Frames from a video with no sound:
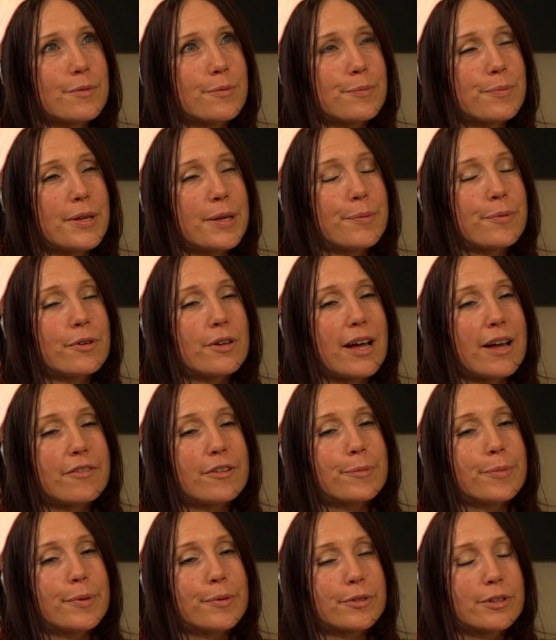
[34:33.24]
people
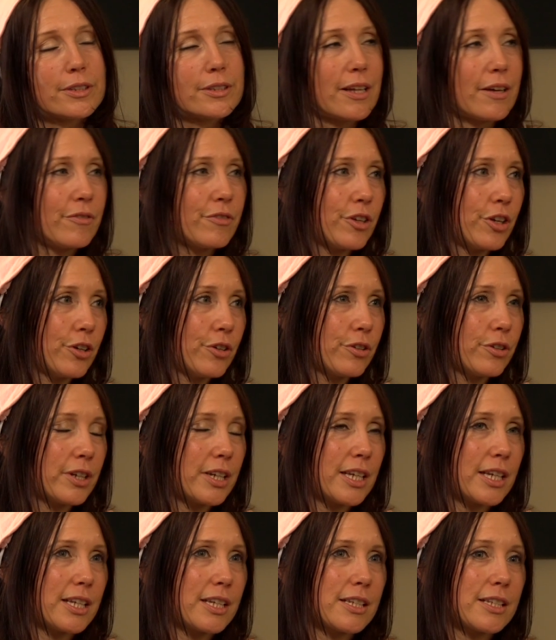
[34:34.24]
that love you
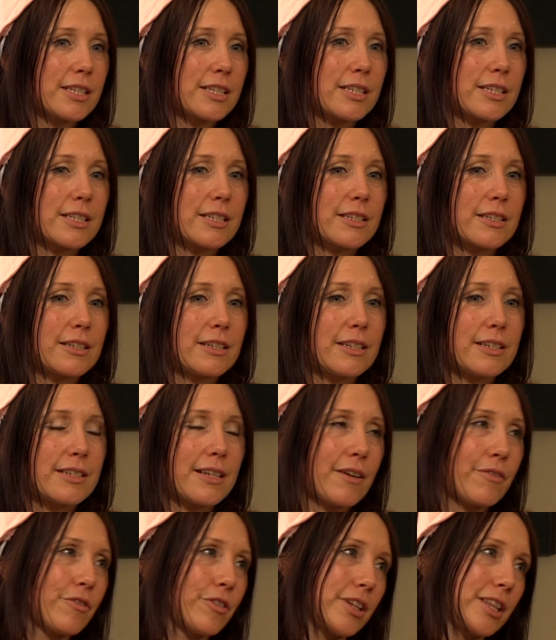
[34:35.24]
is
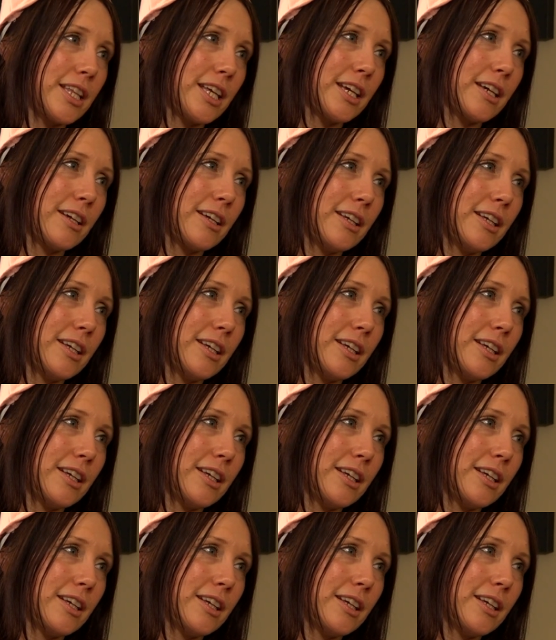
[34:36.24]
everything.